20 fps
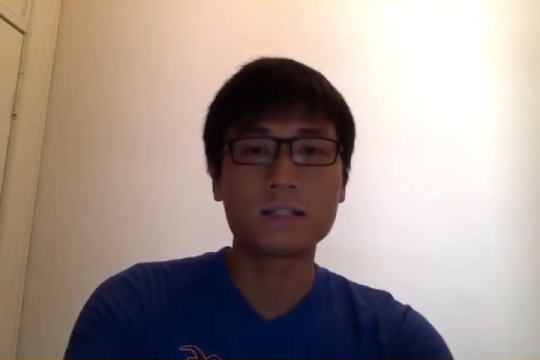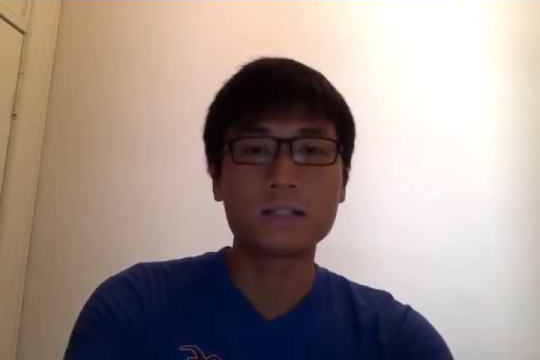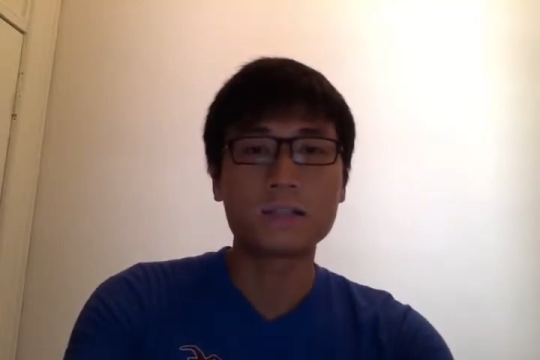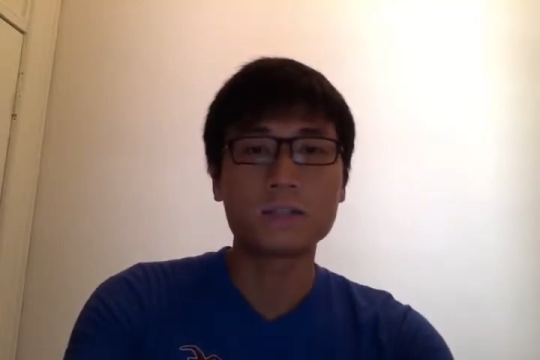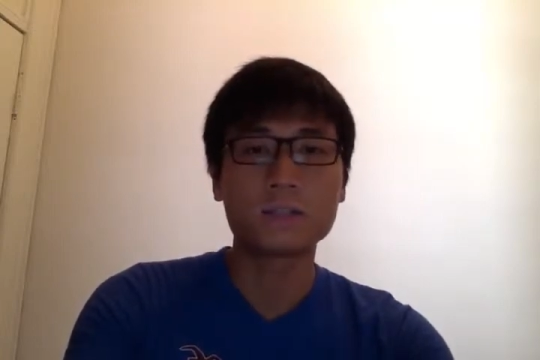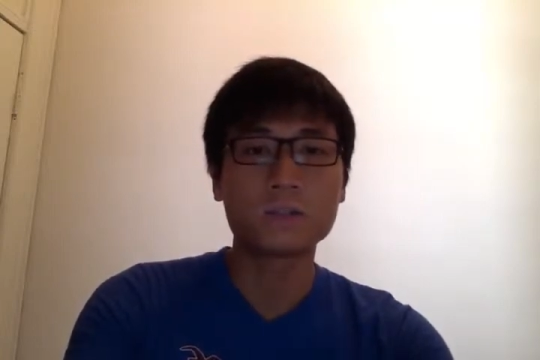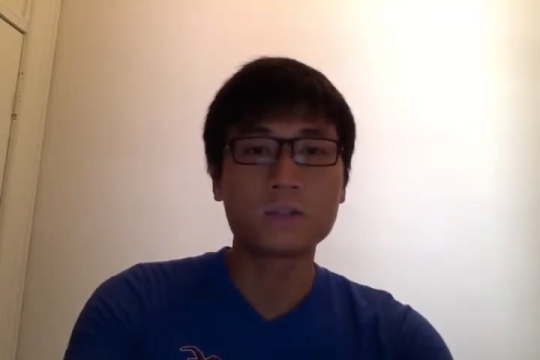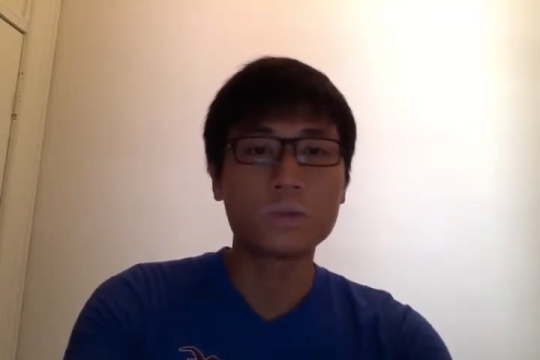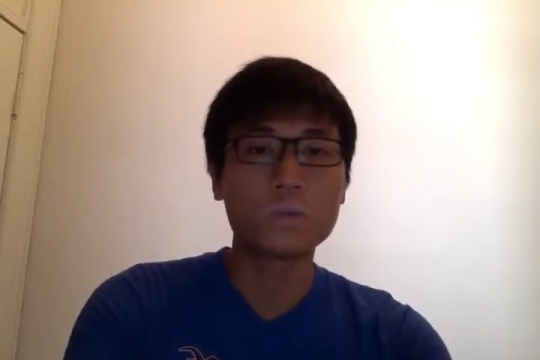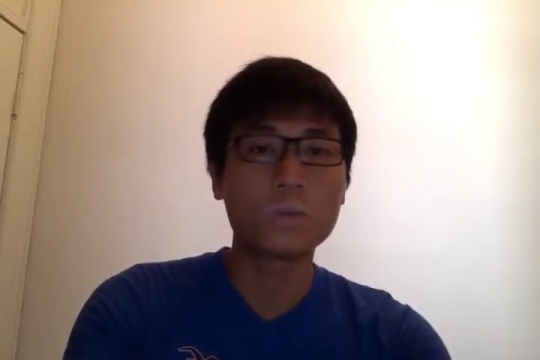
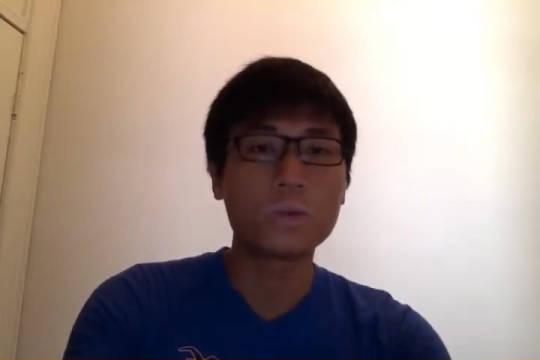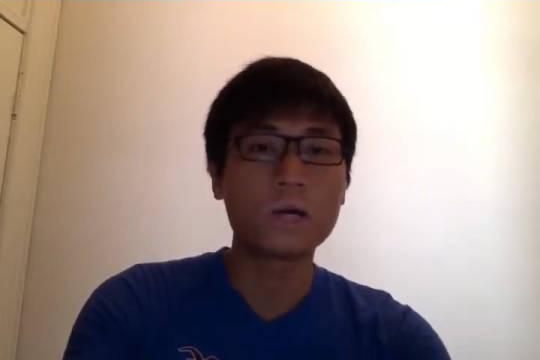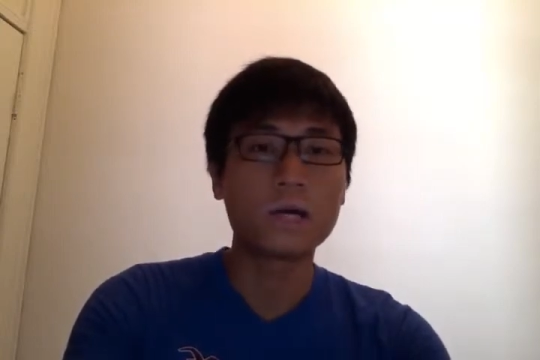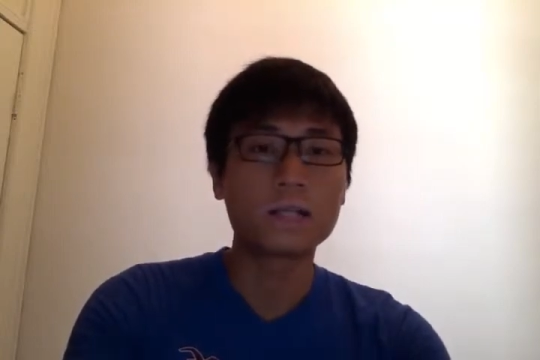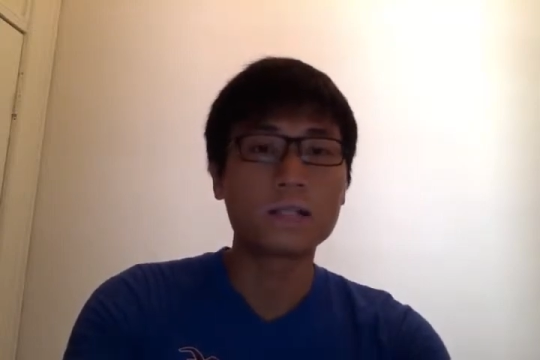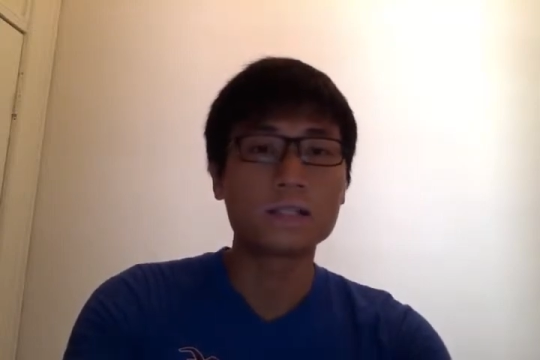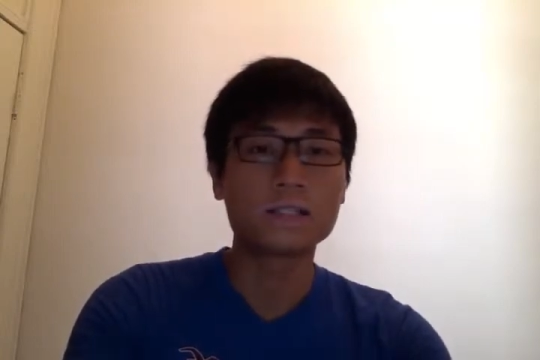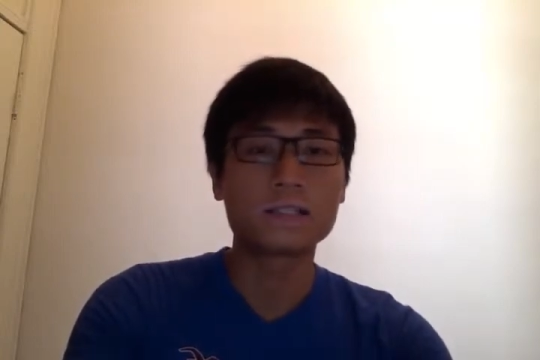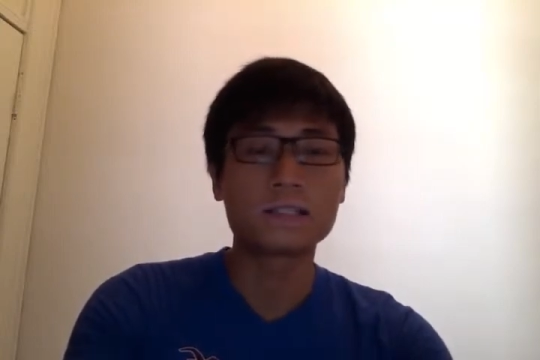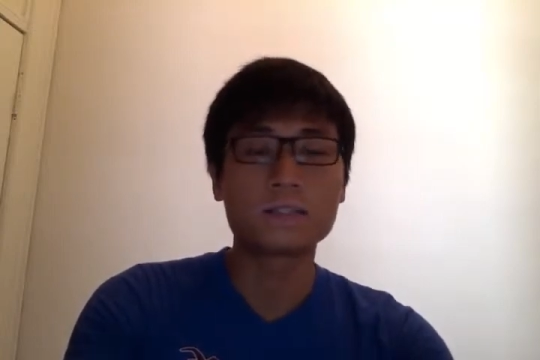so
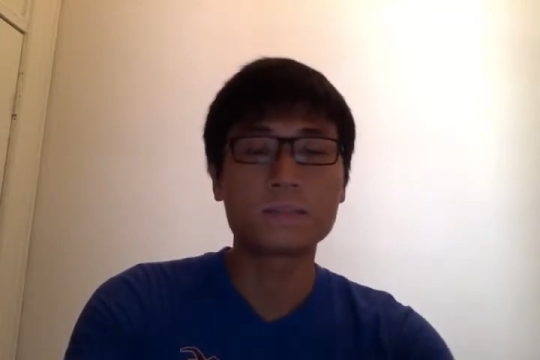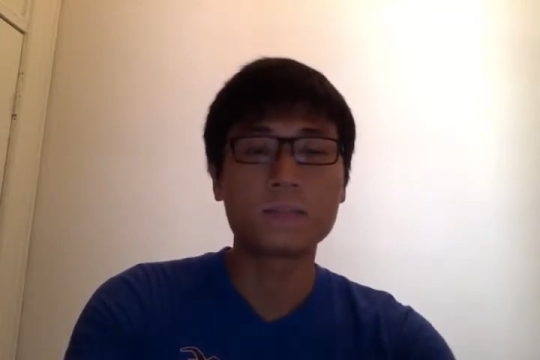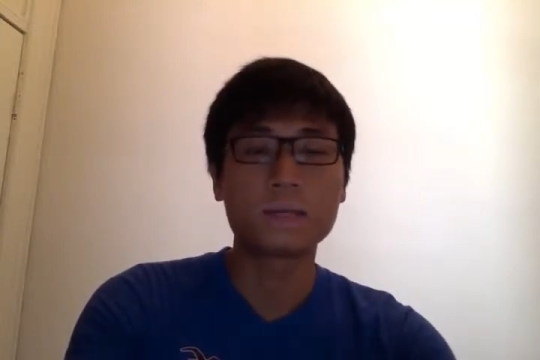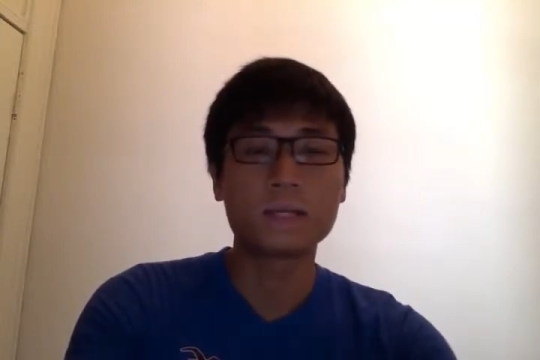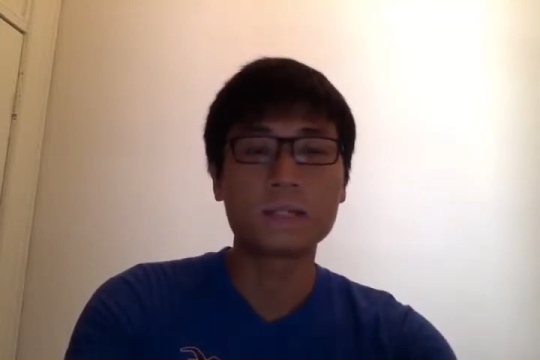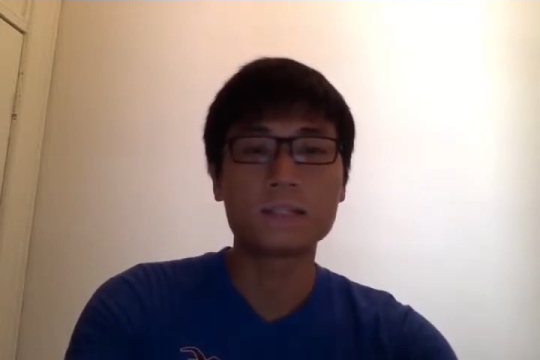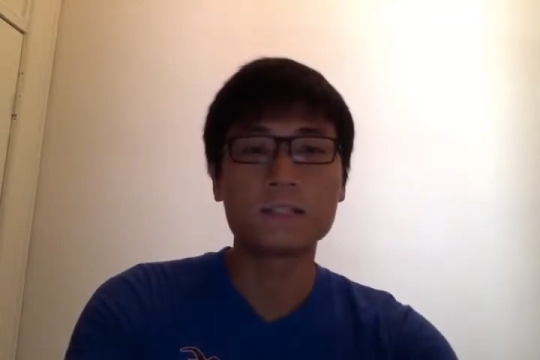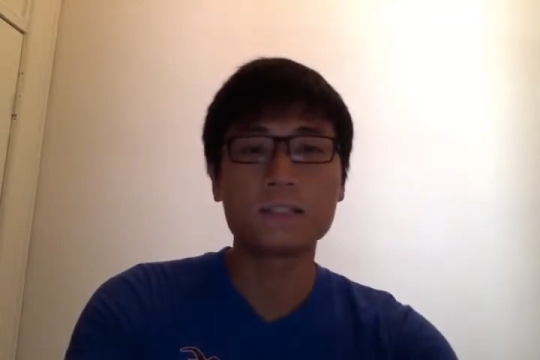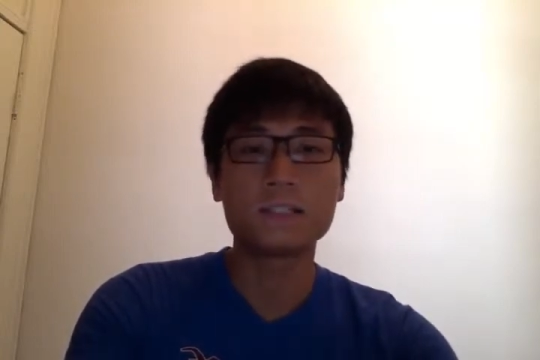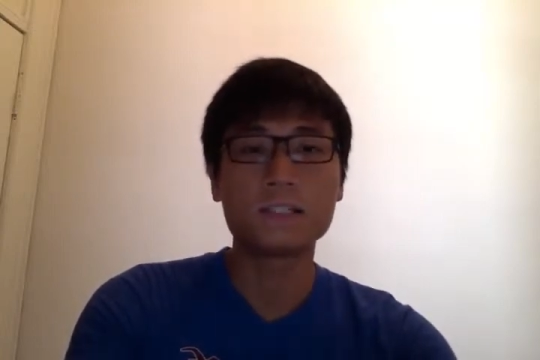wider
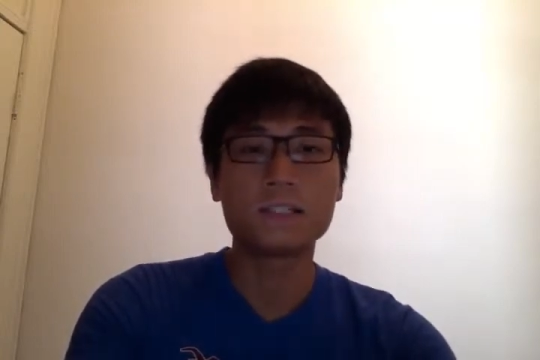space